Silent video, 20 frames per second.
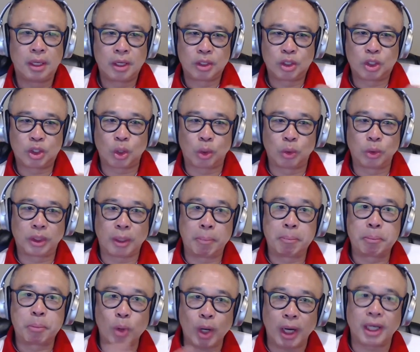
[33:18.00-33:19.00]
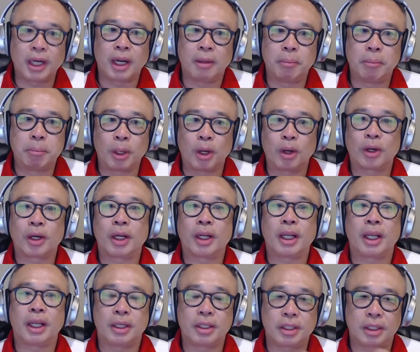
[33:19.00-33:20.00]
So the bread and butter
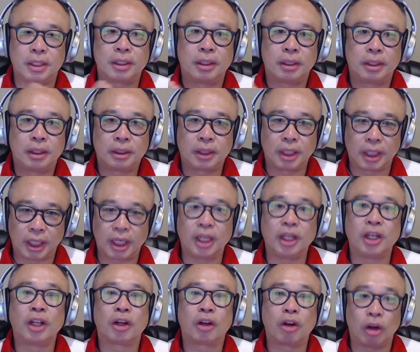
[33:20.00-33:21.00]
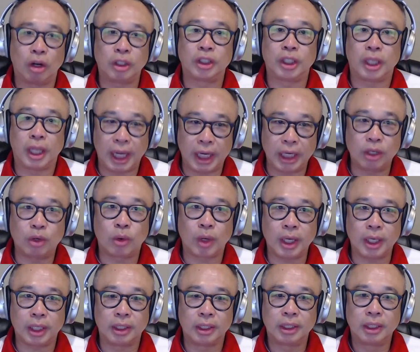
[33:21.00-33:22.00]
is the kindergarten to 8th
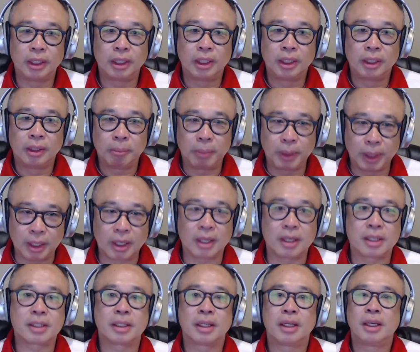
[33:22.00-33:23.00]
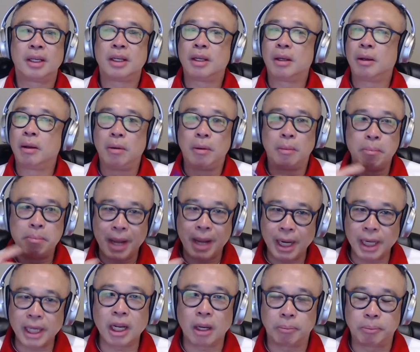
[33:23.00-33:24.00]
grade, because
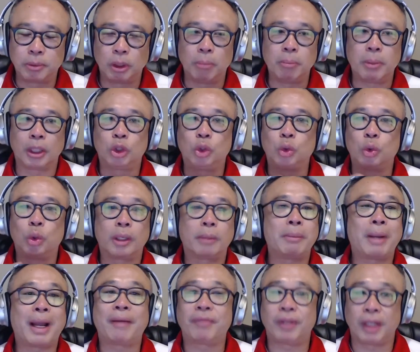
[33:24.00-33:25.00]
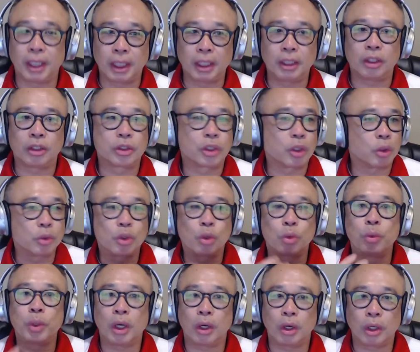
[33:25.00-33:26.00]
many of them are doing math and English, so it's
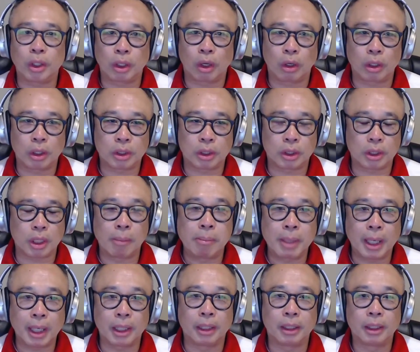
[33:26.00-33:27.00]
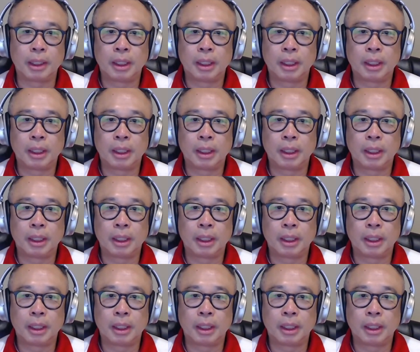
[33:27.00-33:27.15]
$300 a month.